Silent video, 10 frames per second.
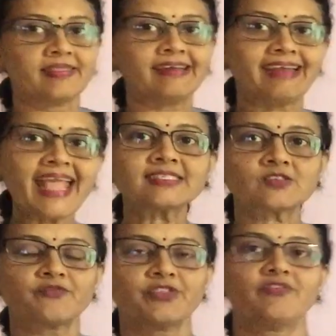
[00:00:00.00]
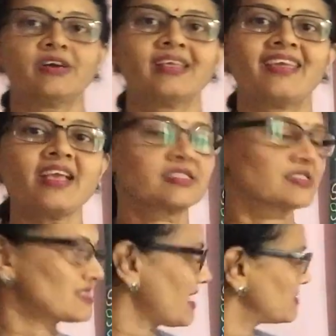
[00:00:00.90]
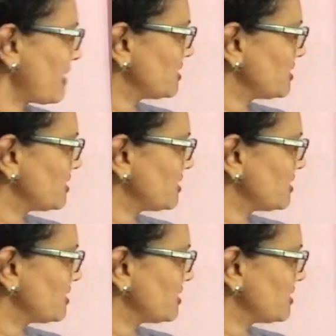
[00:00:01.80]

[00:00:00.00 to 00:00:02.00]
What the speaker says: The tense of the word kicks, as